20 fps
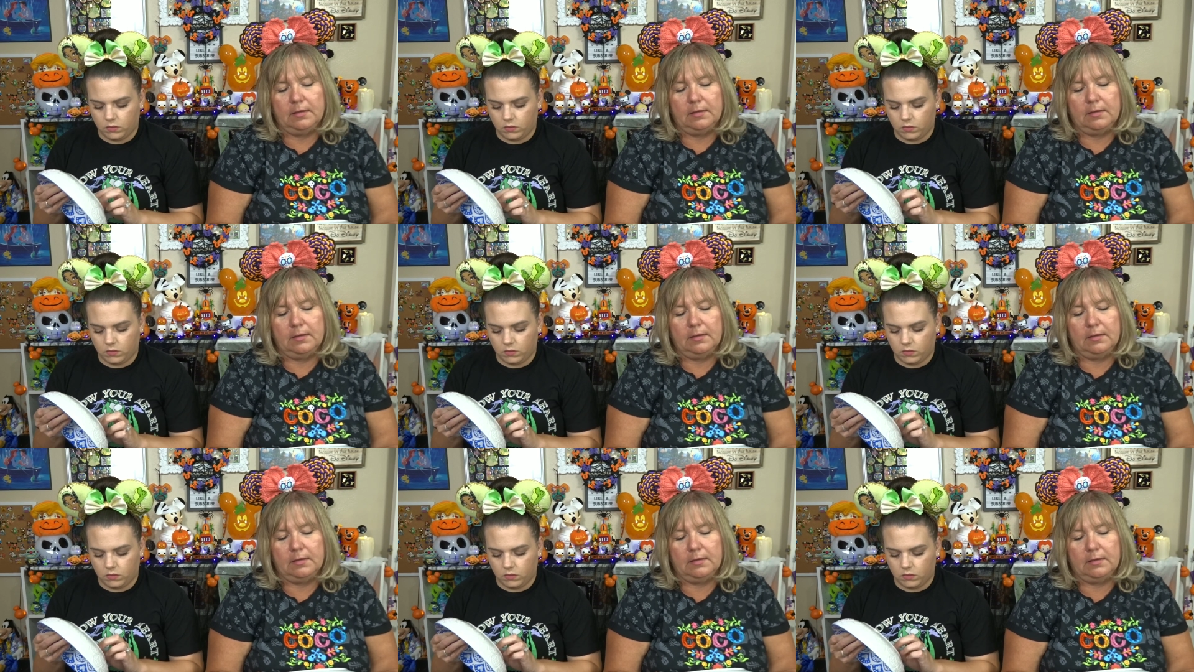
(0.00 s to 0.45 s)

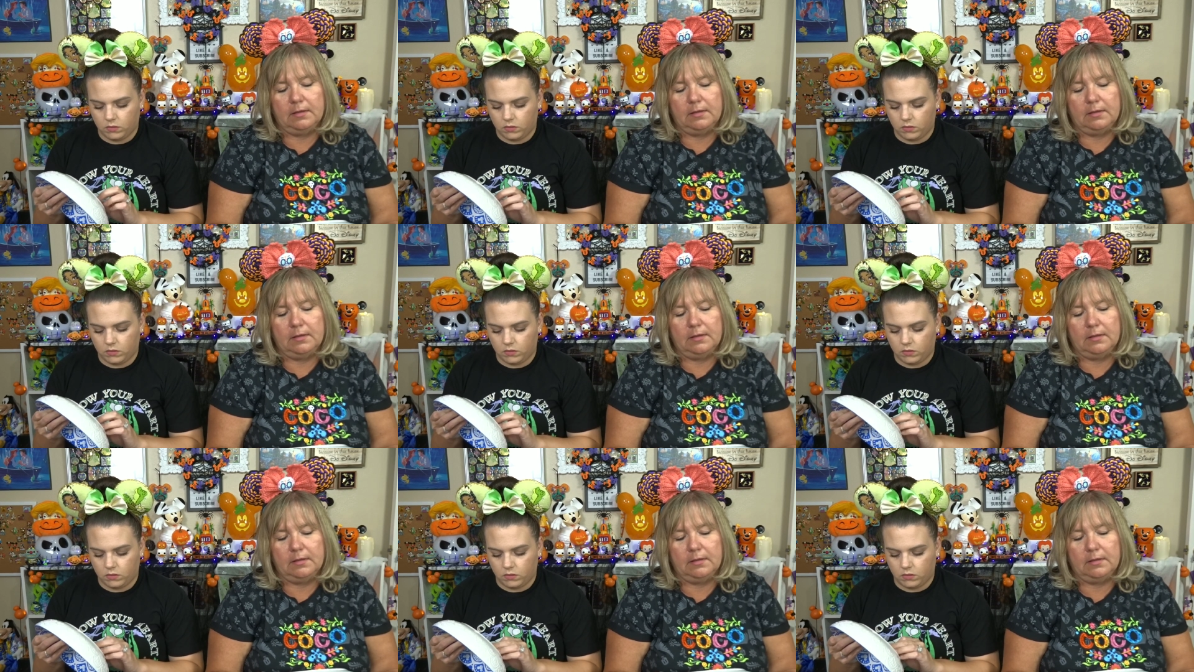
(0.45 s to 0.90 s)

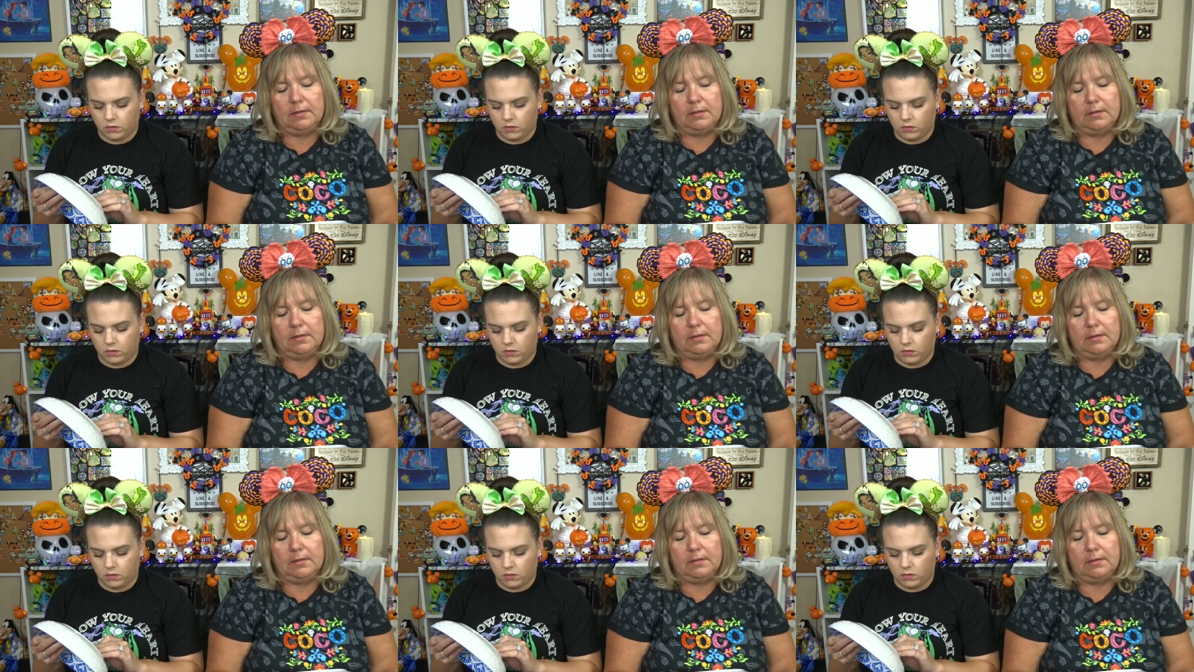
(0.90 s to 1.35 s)

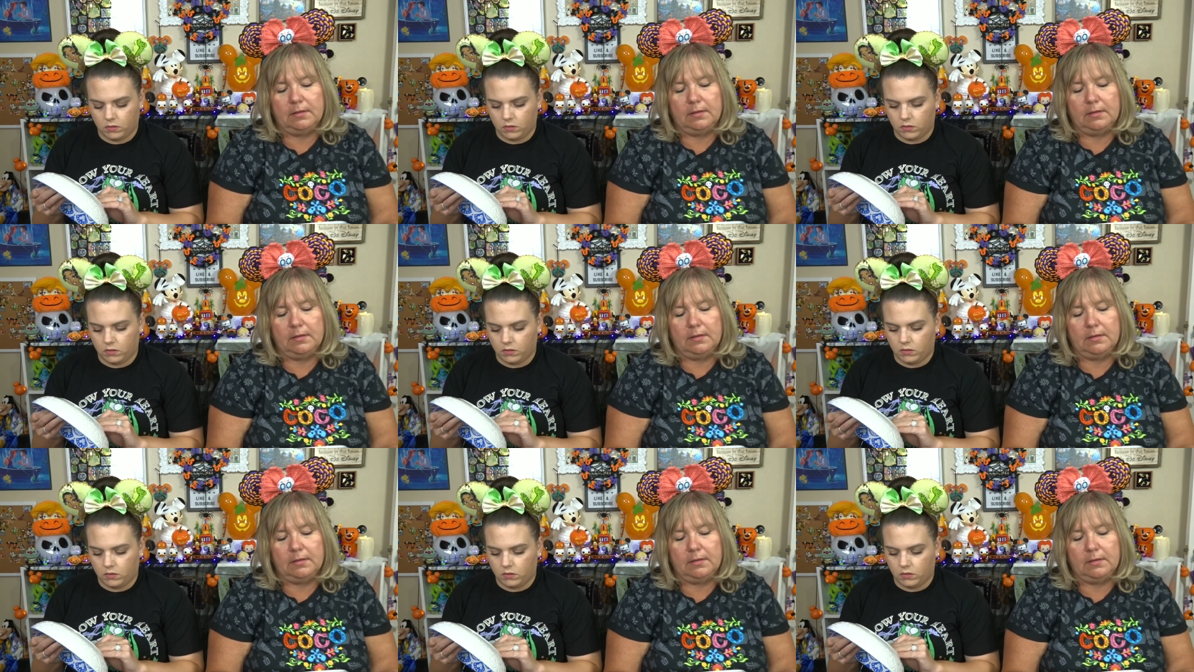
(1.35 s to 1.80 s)

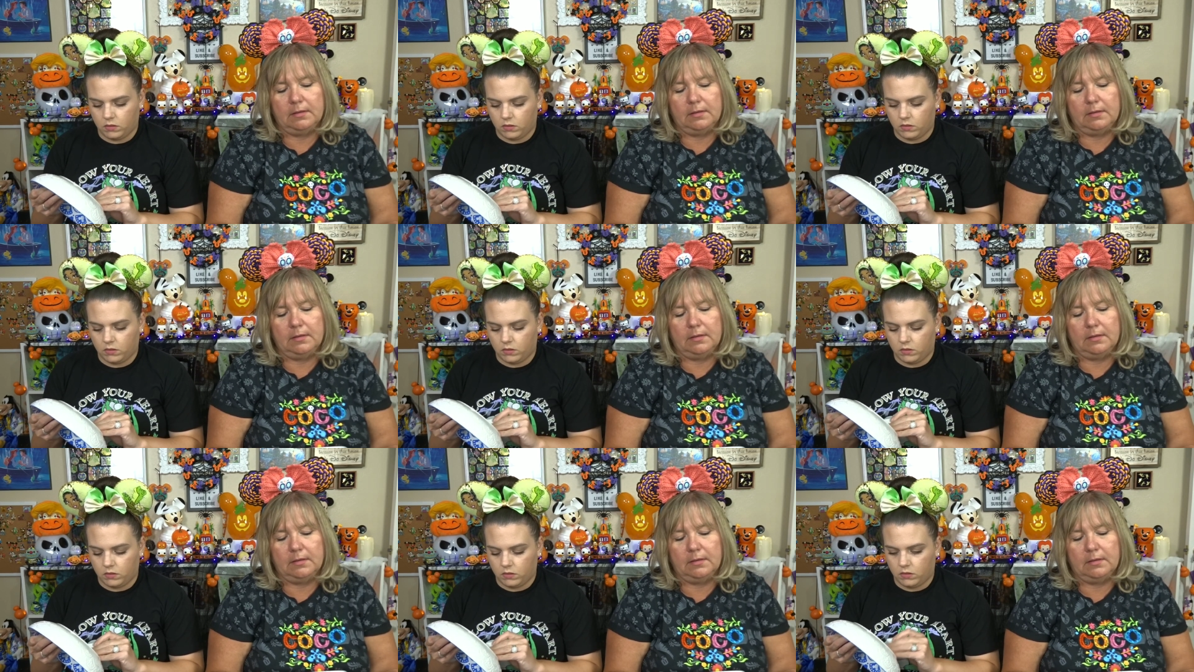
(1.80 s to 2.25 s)

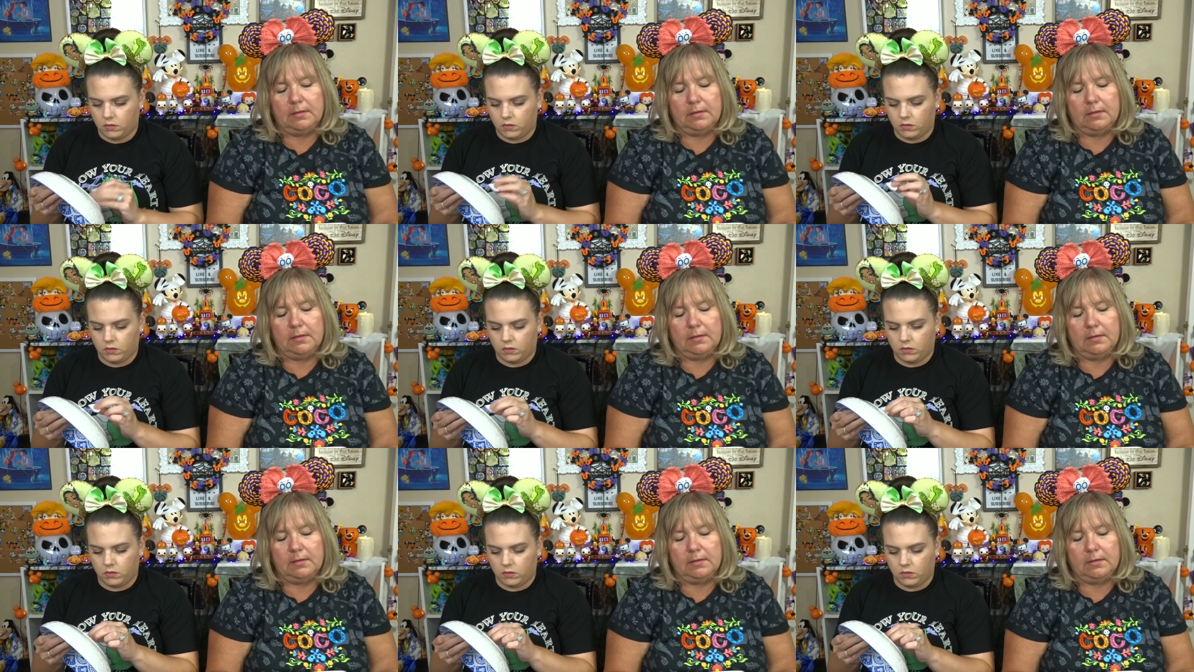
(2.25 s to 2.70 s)

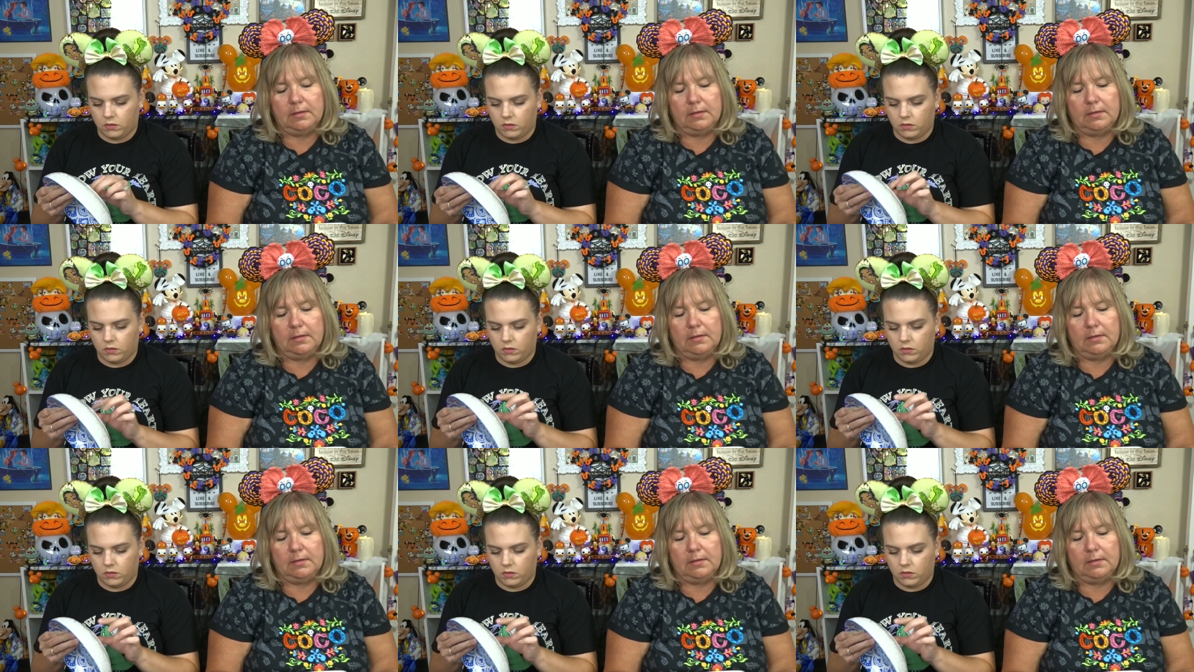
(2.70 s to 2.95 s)
Nobody speaks.